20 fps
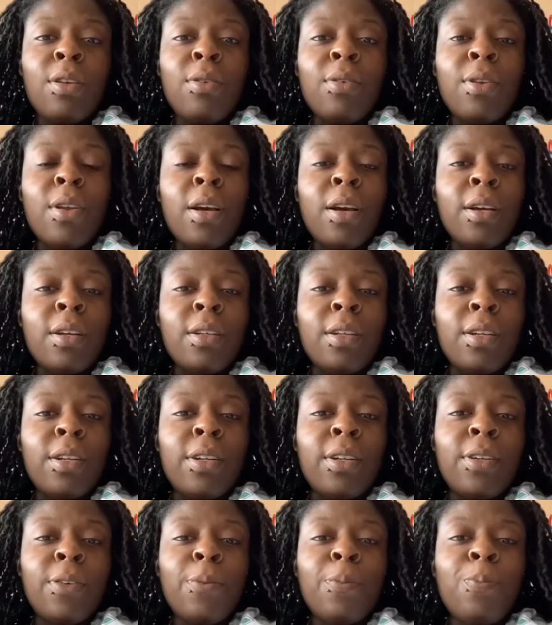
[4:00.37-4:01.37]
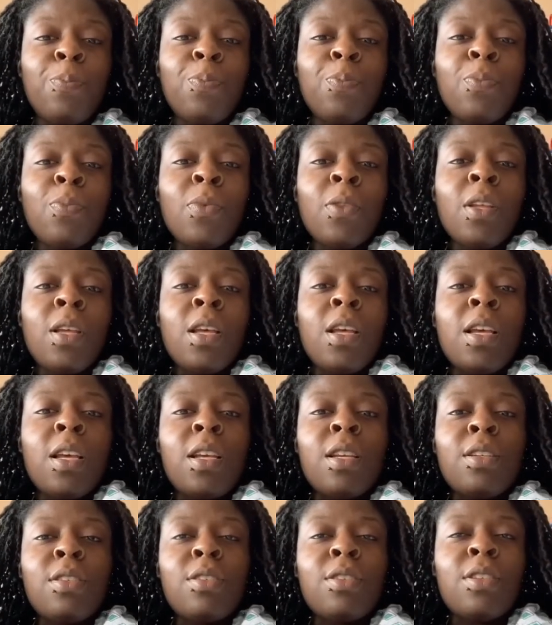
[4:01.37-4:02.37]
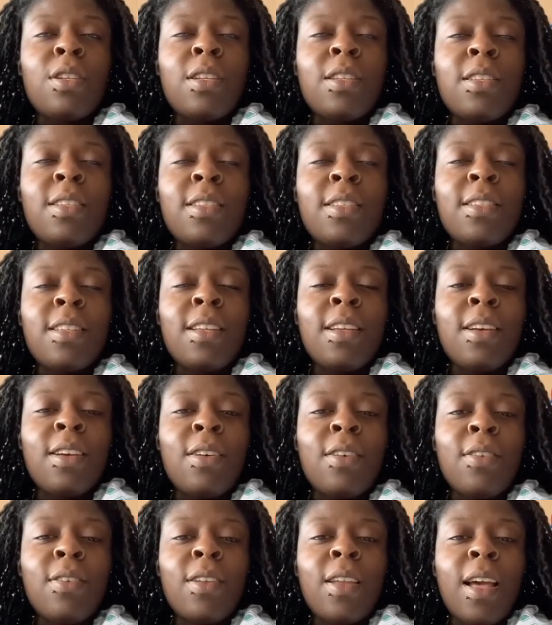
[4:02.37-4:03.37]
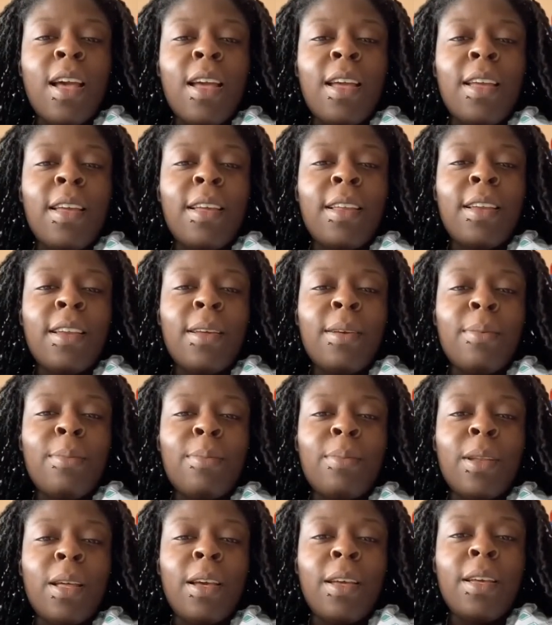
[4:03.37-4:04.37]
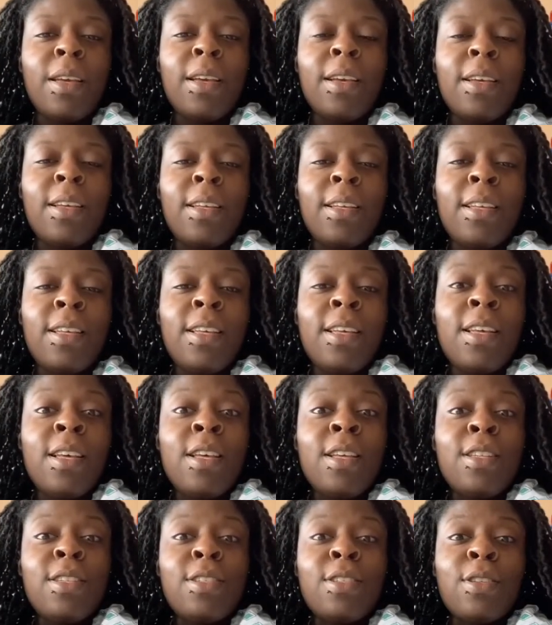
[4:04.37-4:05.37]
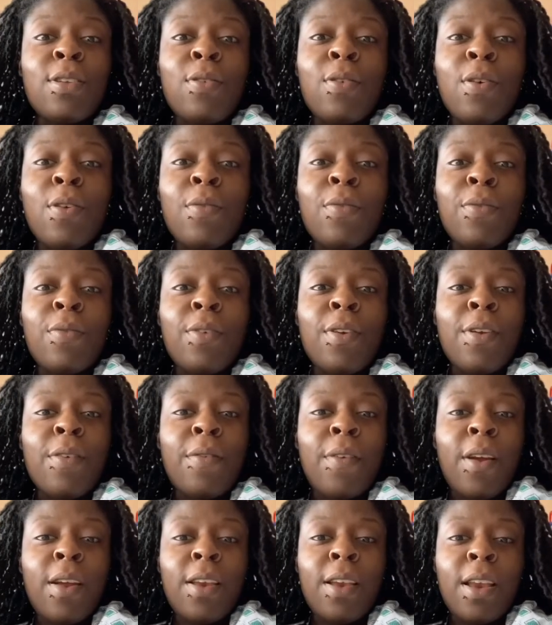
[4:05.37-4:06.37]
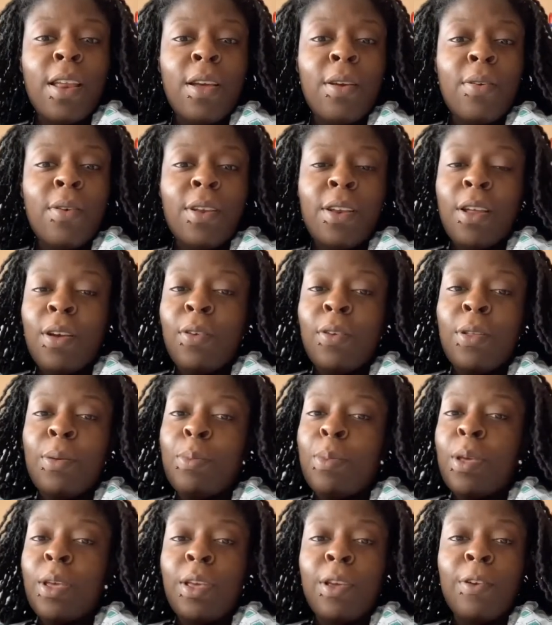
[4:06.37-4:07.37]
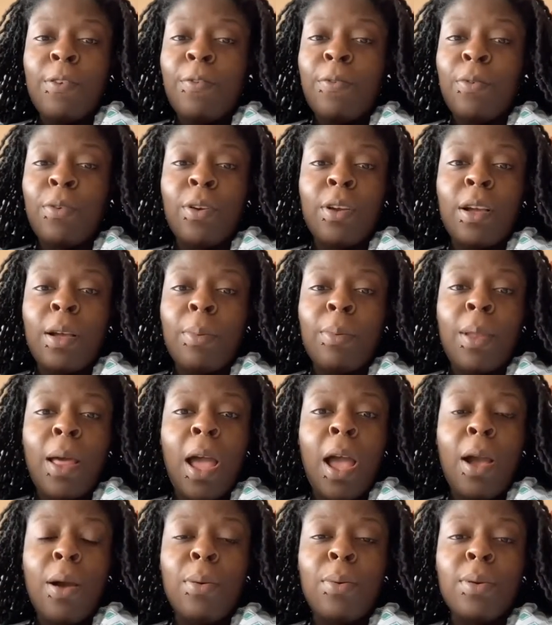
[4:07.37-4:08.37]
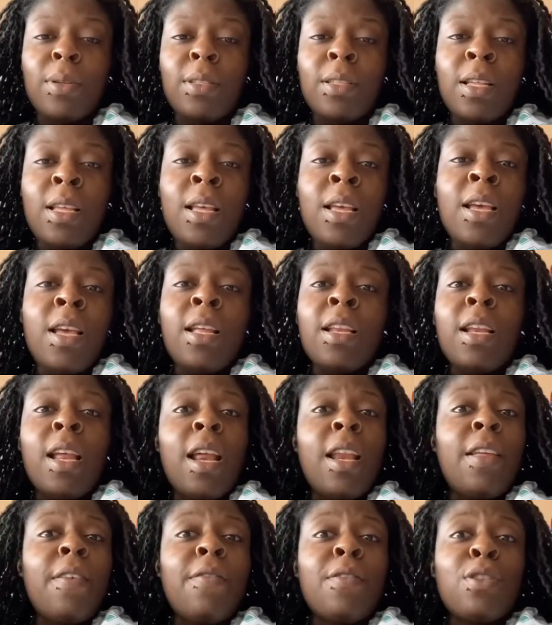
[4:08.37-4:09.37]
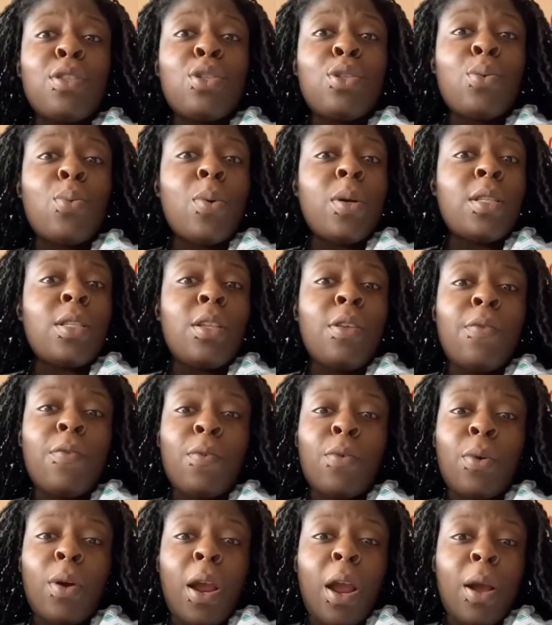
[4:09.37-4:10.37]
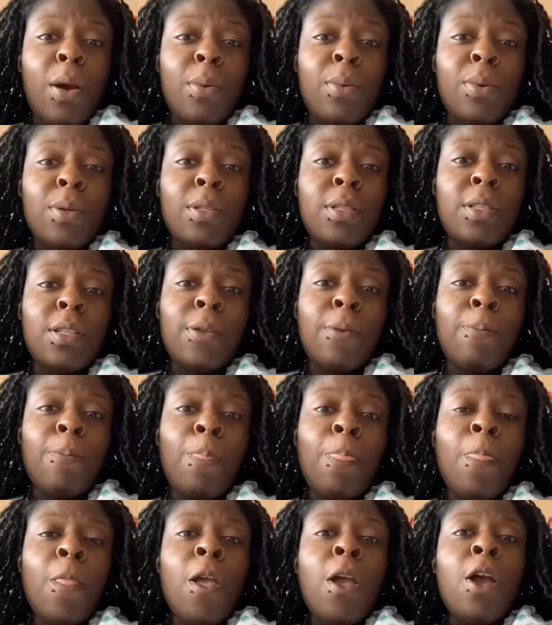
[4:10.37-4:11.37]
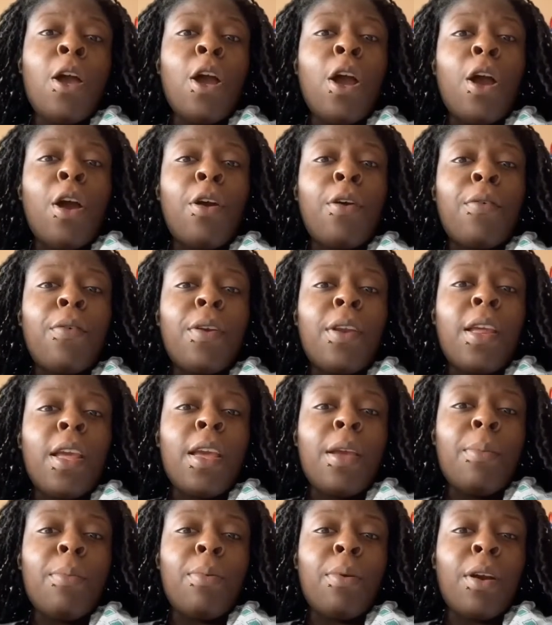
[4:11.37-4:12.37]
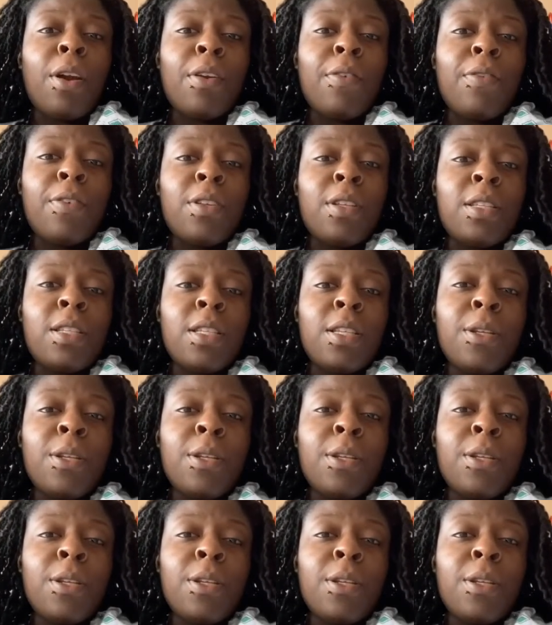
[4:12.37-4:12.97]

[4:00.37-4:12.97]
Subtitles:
doctor. It's just a whole lot, and I'm like so over it right now. And I only been here for a couple of hours, not even 24 hours. I already ate breakfast,